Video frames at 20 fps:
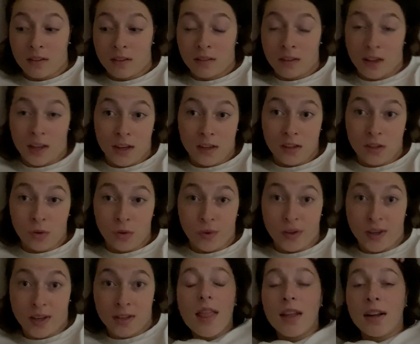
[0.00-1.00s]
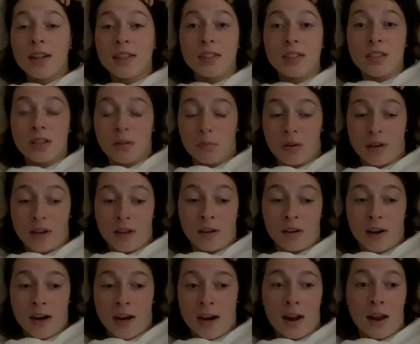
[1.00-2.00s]
like doing it. That's the plan
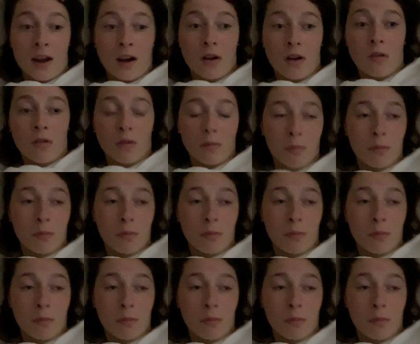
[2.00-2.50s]
right now.